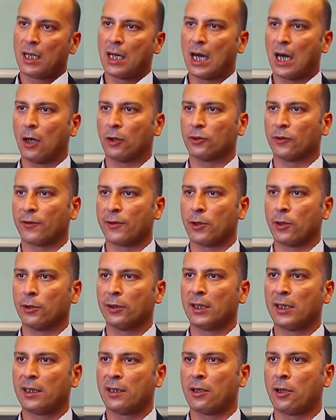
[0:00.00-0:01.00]
out of the
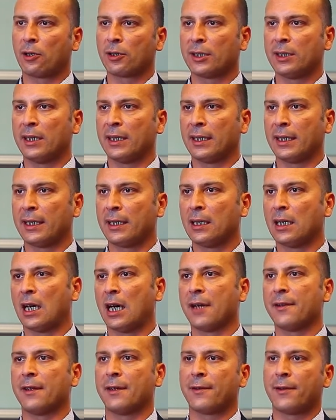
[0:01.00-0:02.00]
ordinary,
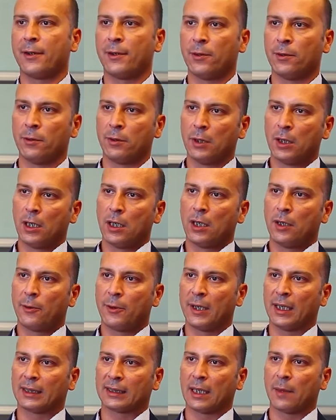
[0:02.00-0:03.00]
either through
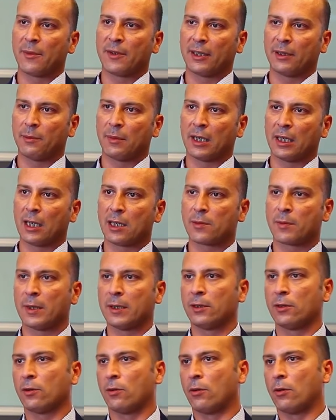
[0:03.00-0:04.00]
real-time threat
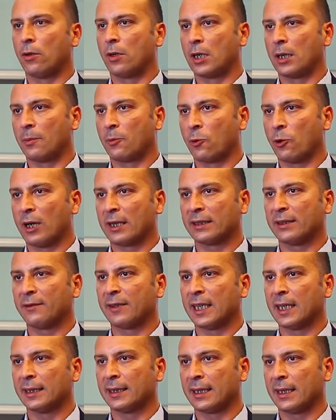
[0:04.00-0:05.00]
management or proactive
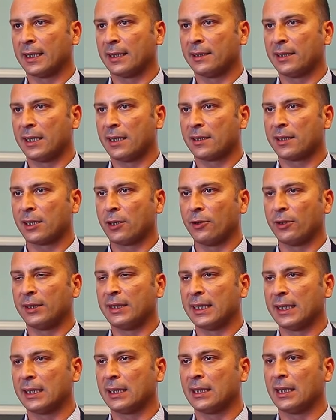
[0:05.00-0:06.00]
hunting and
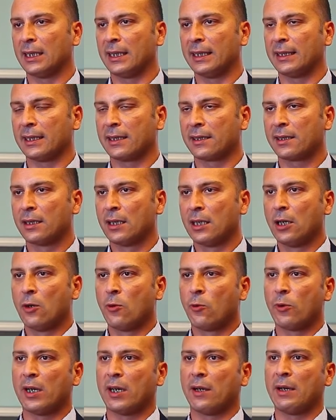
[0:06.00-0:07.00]
security data analytics,
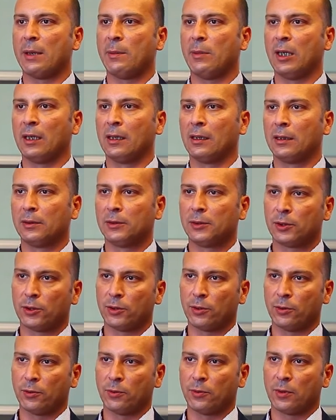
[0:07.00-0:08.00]
we are able
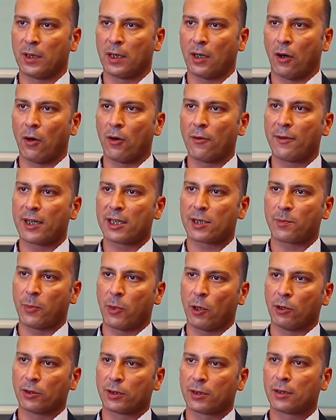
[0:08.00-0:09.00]
to, on the
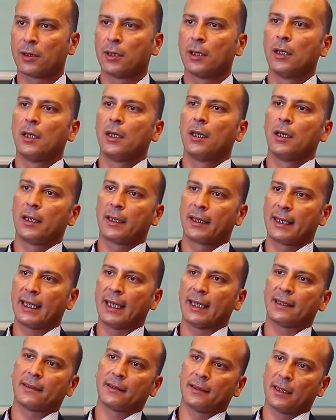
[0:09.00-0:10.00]
spot,
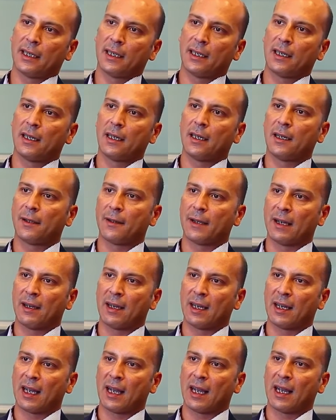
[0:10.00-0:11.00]
get
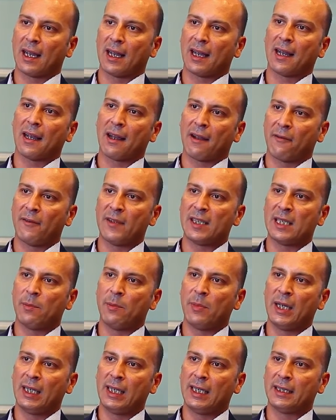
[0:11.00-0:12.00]
a
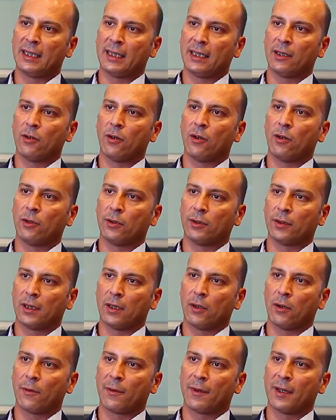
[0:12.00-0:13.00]
visibility
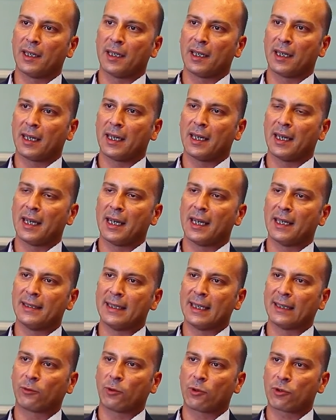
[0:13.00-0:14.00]
on the
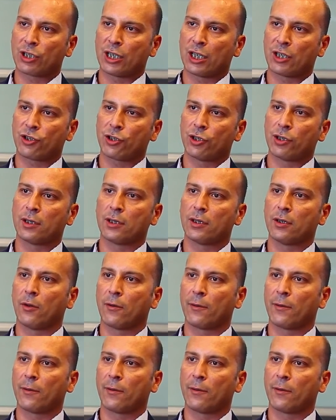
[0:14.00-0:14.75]
network session